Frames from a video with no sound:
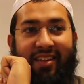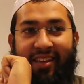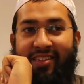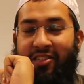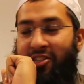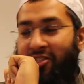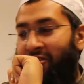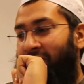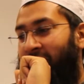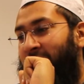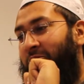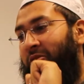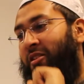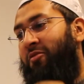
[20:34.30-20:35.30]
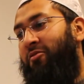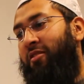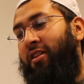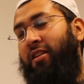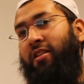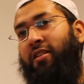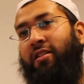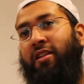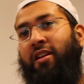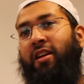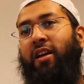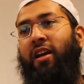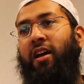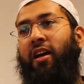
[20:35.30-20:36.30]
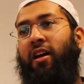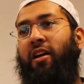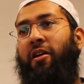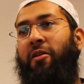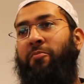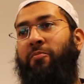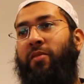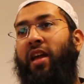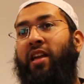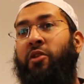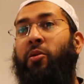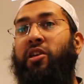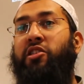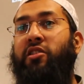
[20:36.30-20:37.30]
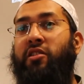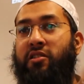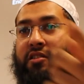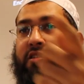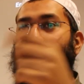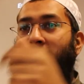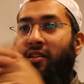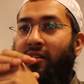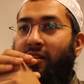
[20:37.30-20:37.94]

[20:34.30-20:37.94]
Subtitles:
Yes. Jazakumullahu khairan. Any questions?